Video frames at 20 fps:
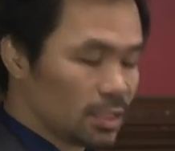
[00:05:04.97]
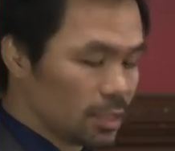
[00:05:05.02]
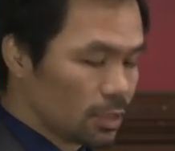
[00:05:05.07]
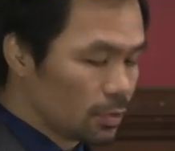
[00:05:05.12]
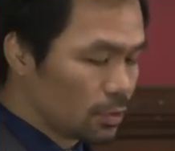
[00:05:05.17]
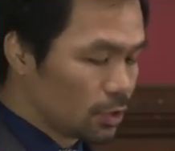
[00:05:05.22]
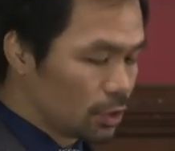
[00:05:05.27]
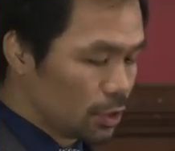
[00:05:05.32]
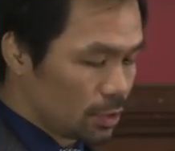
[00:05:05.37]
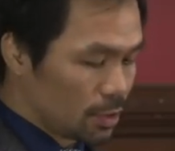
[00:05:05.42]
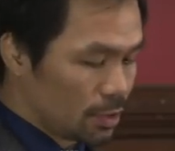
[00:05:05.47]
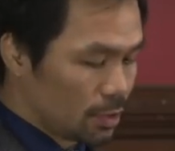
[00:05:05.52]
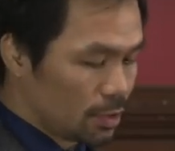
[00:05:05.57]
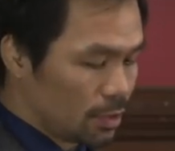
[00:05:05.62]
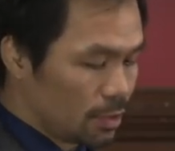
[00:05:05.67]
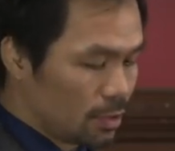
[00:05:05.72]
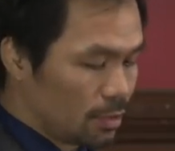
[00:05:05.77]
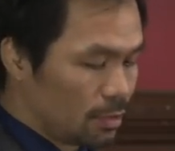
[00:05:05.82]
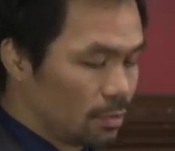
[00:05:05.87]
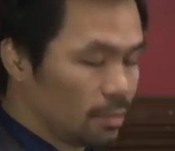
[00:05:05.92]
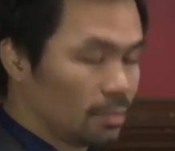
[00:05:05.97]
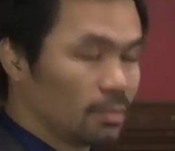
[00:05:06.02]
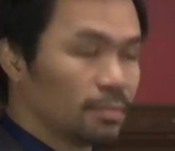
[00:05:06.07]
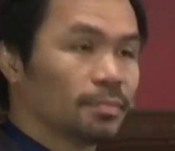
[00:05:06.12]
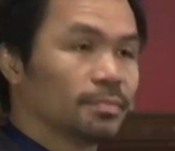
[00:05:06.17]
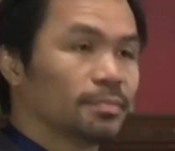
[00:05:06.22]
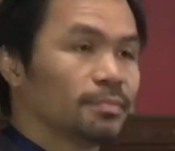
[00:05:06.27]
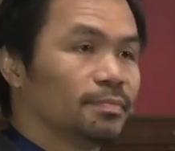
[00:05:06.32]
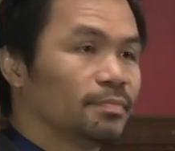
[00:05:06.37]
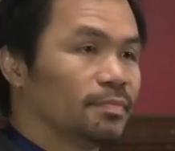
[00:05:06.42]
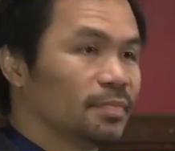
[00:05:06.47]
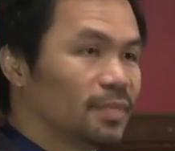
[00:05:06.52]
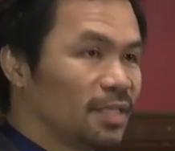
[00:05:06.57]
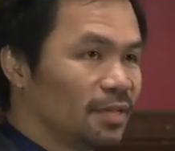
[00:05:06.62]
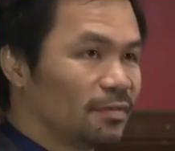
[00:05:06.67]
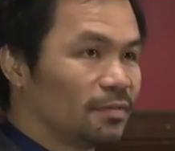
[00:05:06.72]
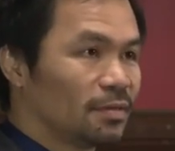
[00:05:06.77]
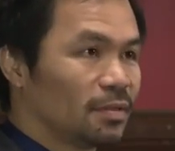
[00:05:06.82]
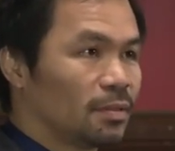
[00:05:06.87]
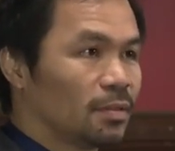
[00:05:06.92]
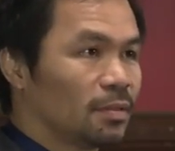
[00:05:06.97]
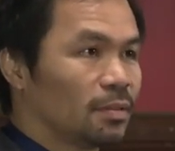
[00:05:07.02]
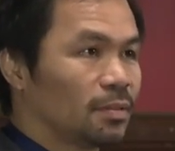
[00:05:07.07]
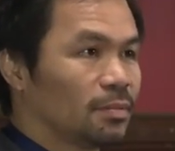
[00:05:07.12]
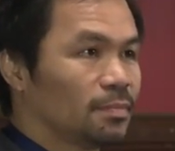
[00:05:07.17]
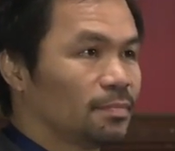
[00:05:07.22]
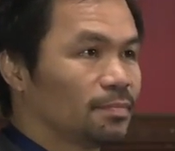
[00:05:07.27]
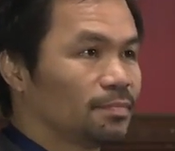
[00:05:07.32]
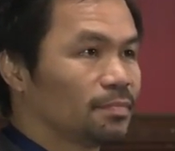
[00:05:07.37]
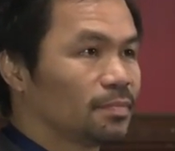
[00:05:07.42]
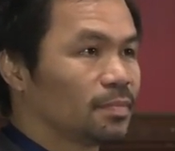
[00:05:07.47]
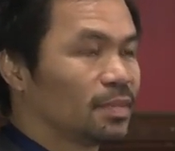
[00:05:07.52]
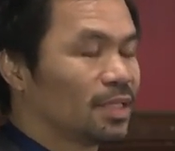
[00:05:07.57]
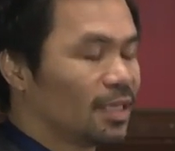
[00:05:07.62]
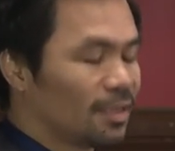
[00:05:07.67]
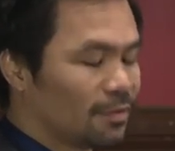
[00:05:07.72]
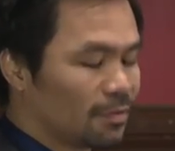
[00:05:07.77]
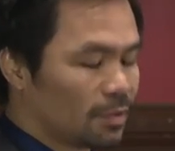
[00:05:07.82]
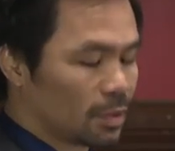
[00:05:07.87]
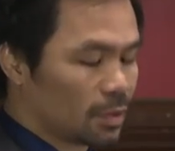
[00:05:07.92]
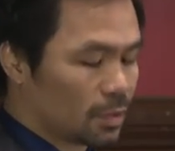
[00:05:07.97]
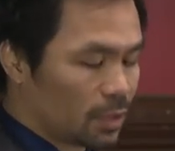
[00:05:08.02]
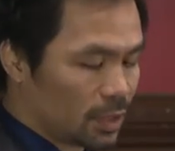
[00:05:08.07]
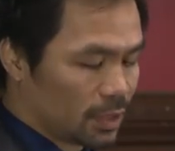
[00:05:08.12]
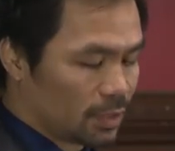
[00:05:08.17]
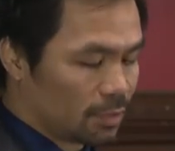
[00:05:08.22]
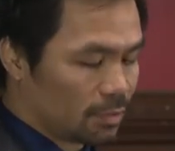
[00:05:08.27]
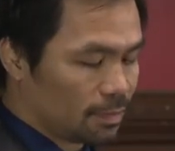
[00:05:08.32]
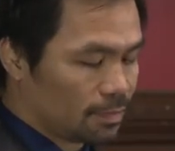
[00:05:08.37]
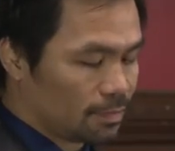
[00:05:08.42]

institution, never ever quit.